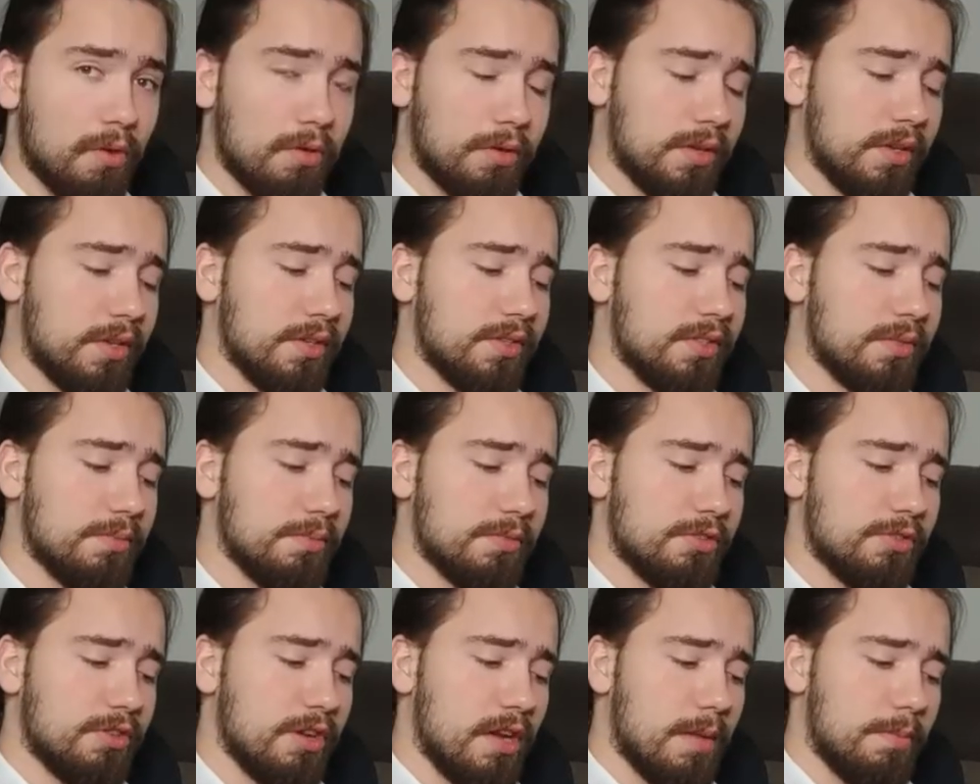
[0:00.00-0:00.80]

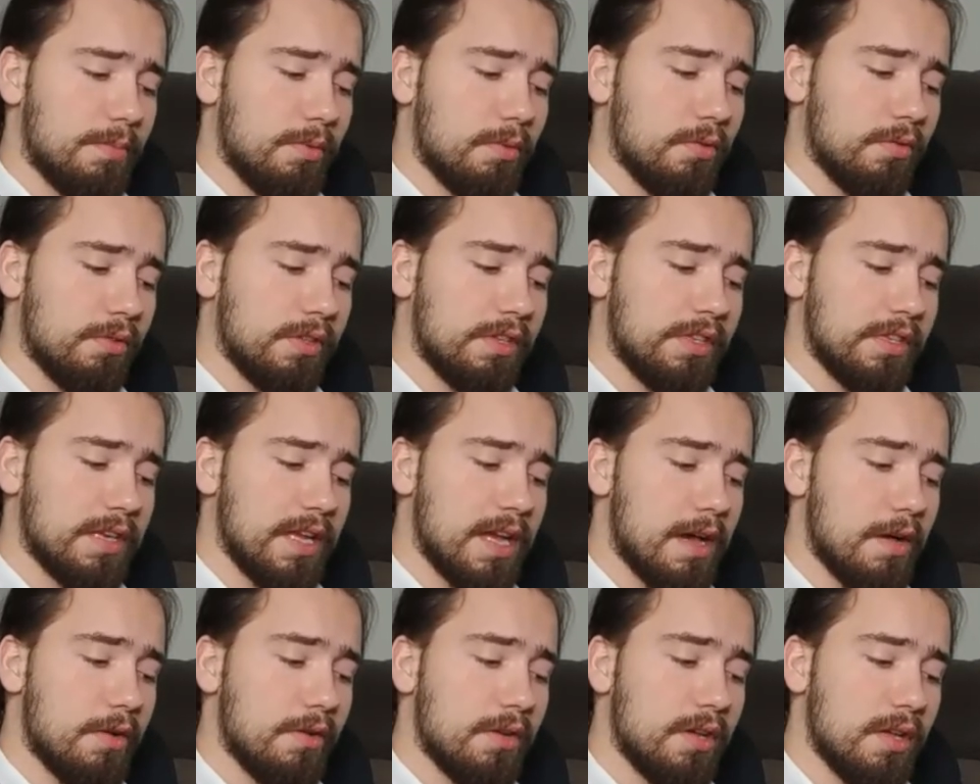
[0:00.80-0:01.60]
custom strap holding
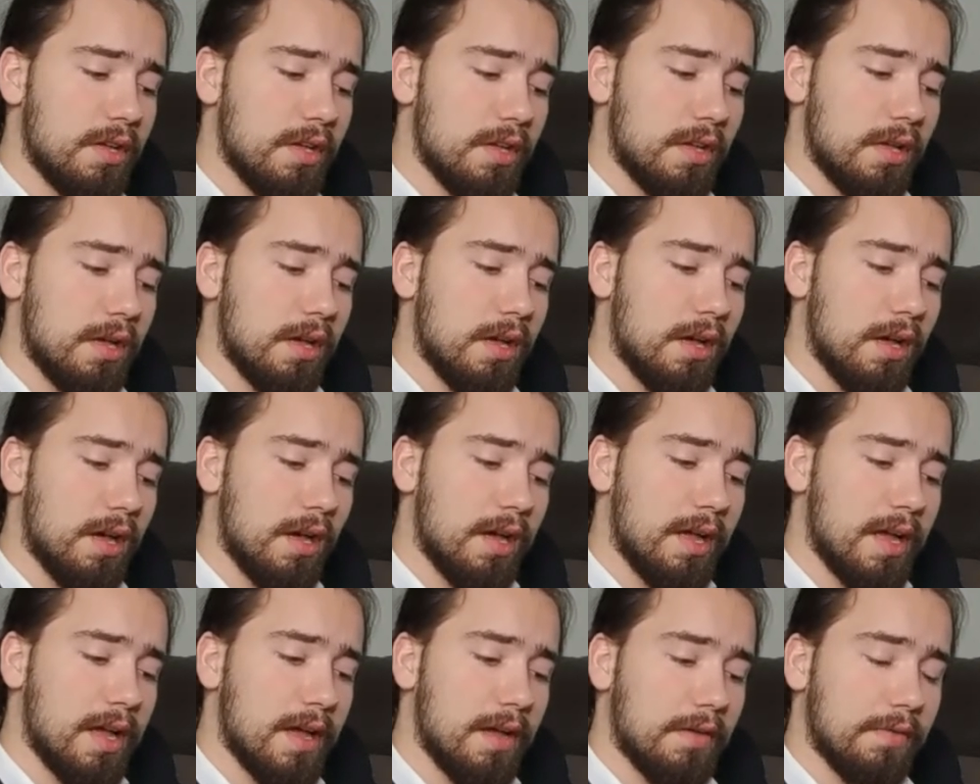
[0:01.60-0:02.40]
down.
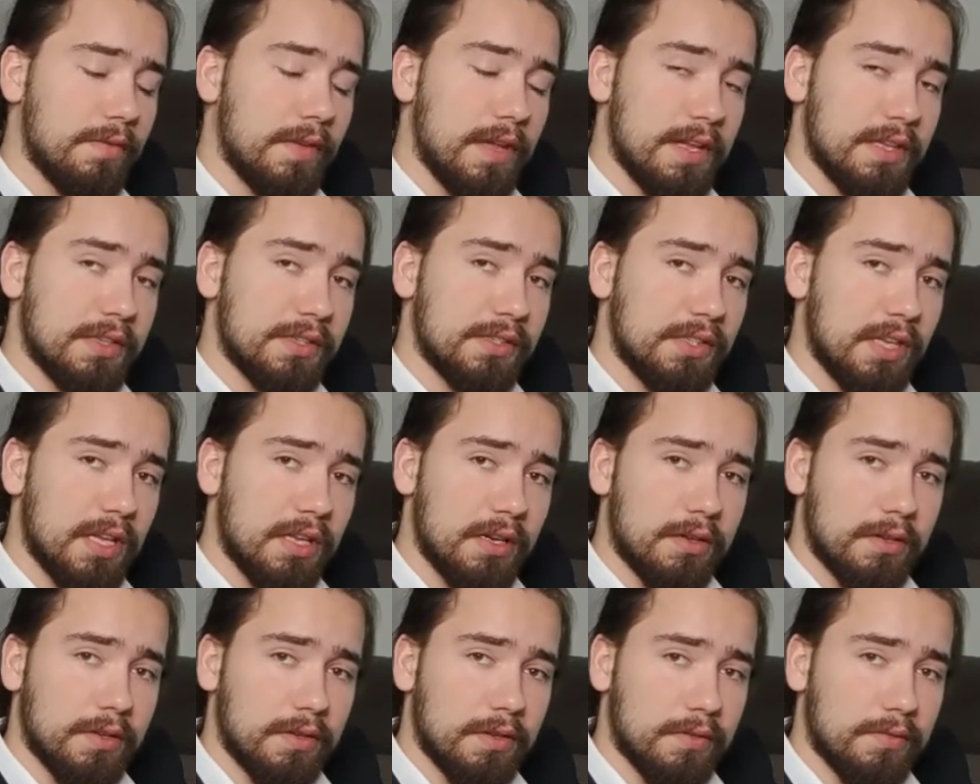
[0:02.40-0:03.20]
I have a
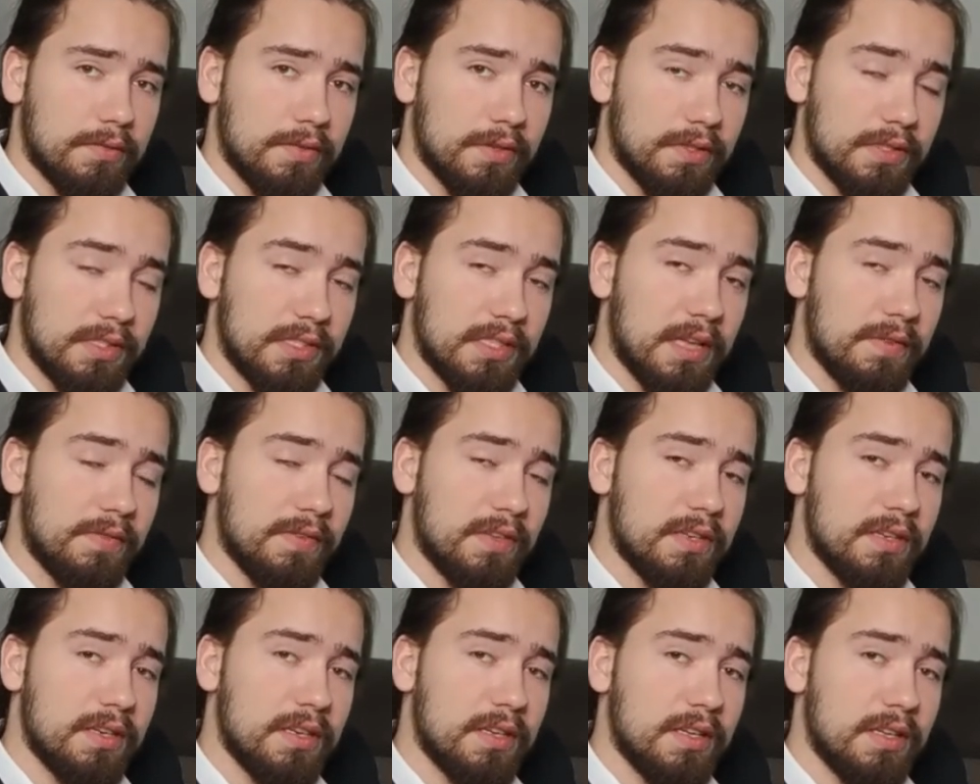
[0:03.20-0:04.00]
set of
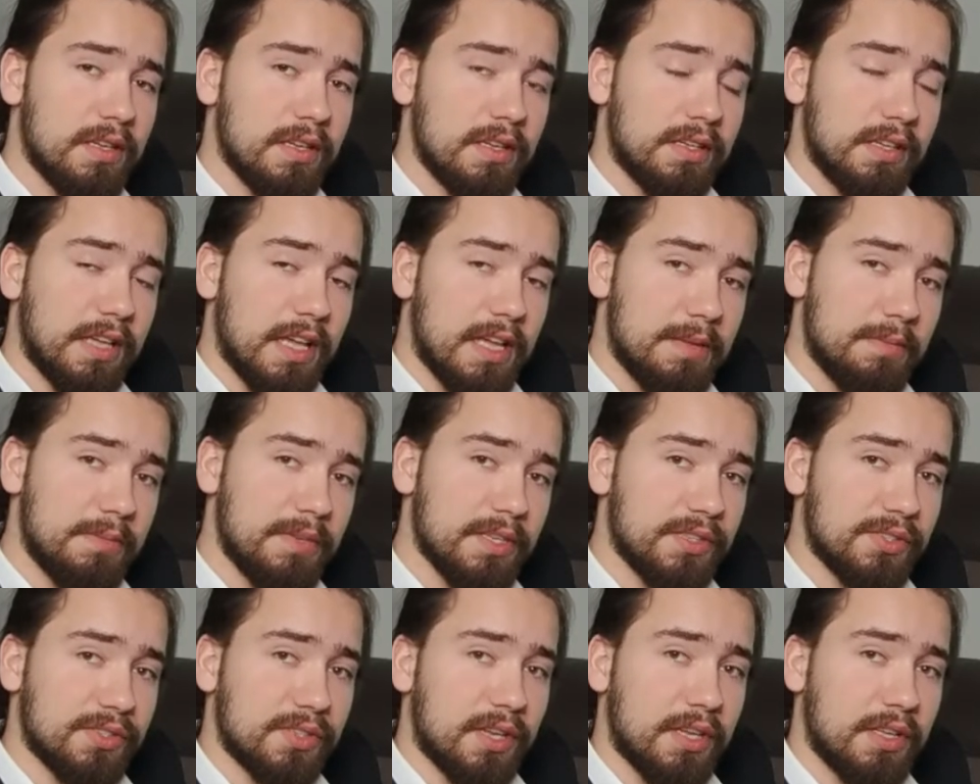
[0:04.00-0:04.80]
7 game
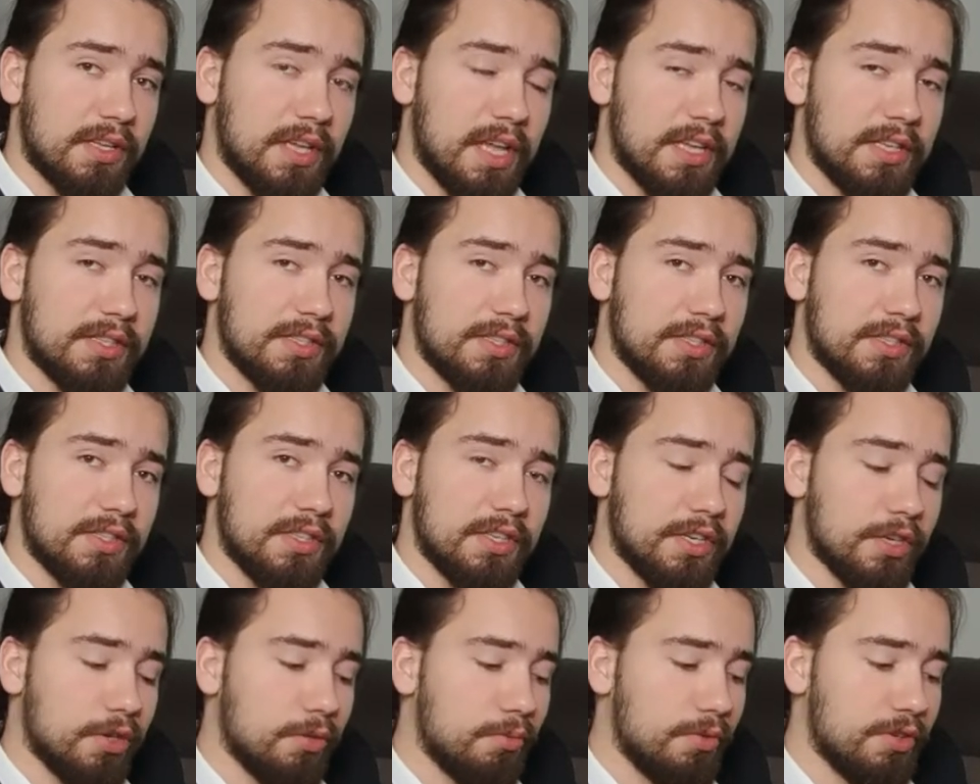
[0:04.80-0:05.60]
disc cases
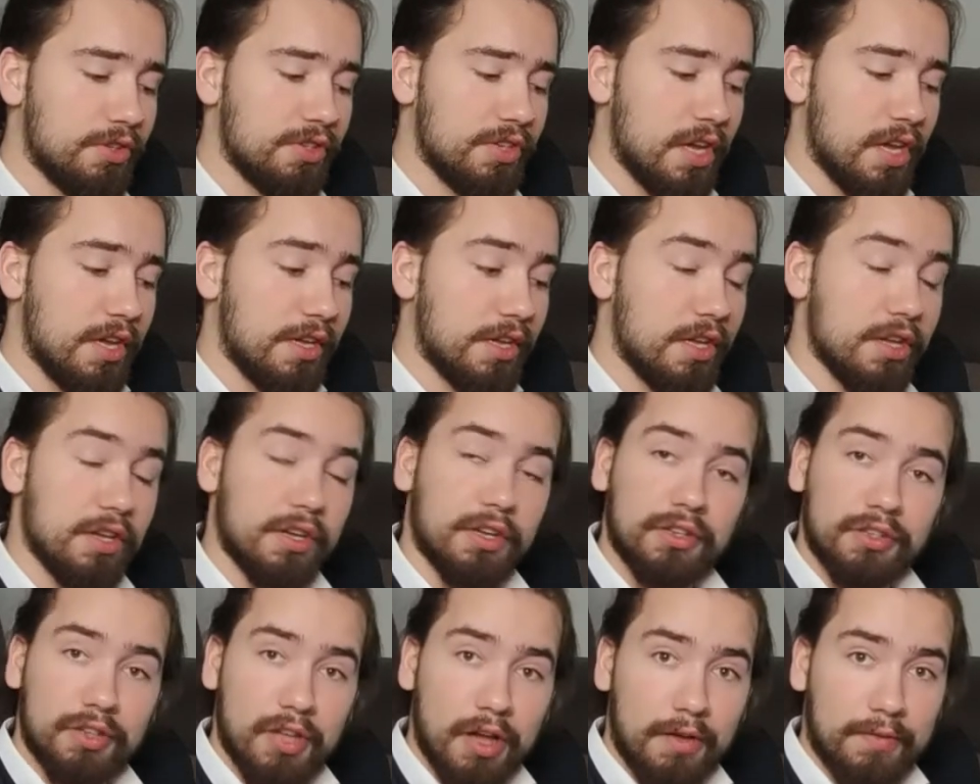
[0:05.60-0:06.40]
here, which I
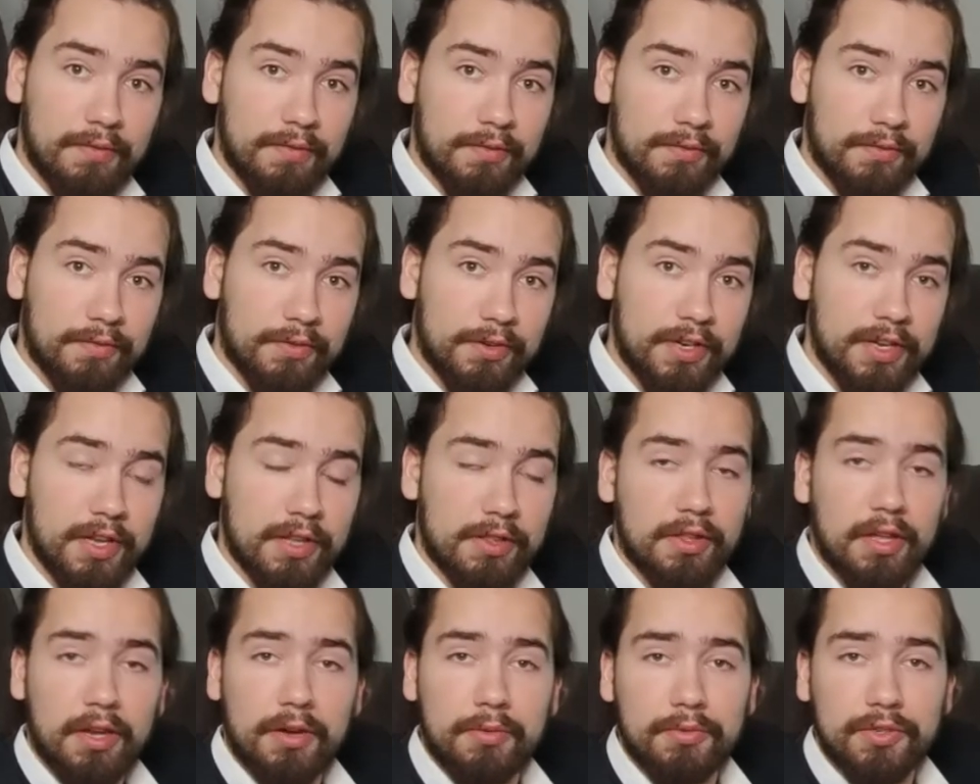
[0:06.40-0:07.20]
got for free. I
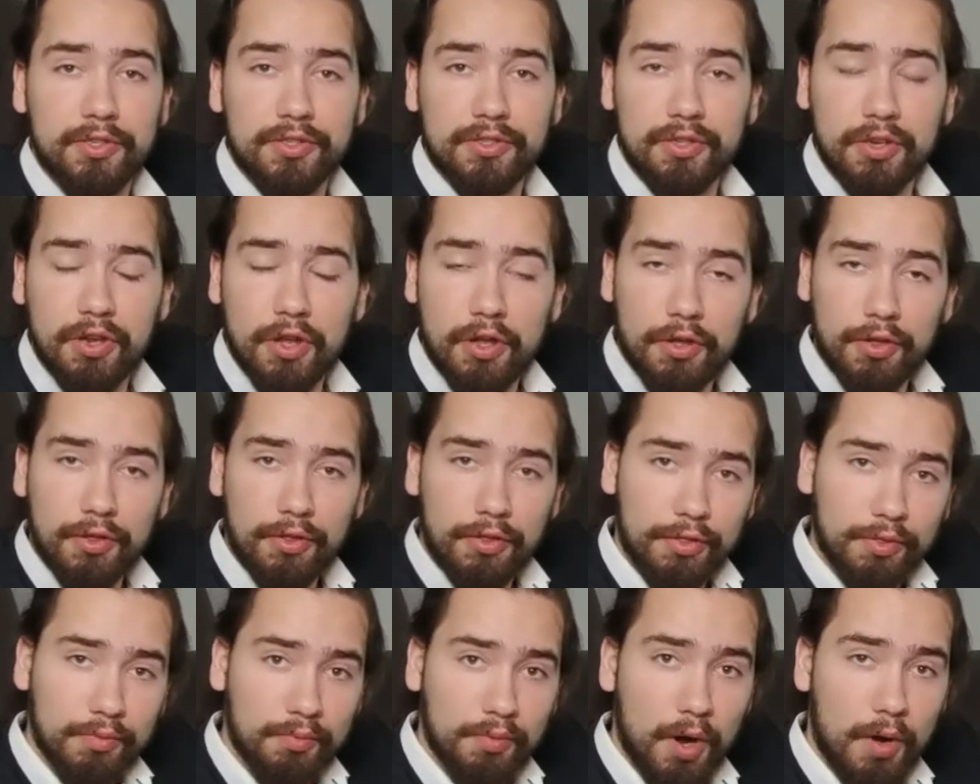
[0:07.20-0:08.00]
thought I would just
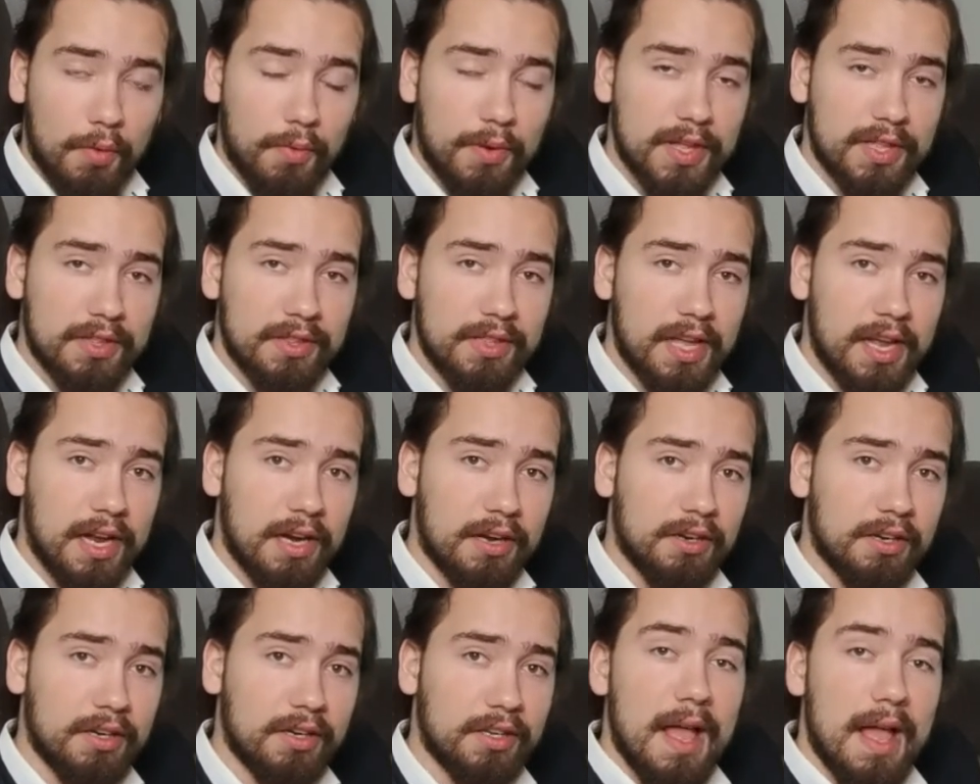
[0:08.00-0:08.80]
throw in
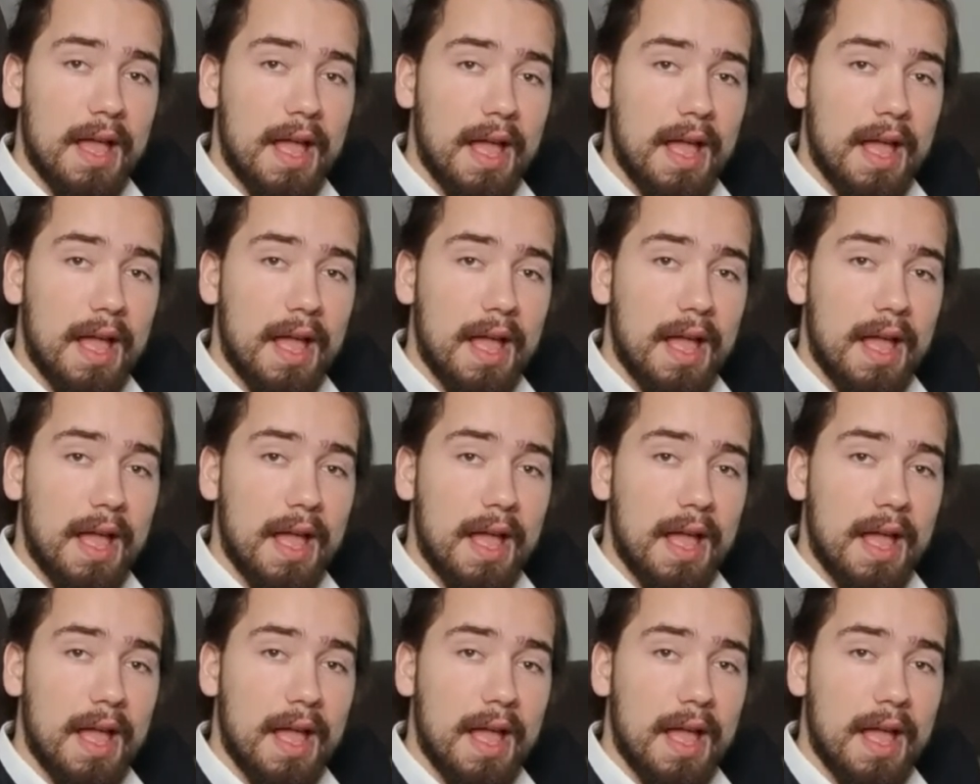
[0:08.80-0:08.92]
there.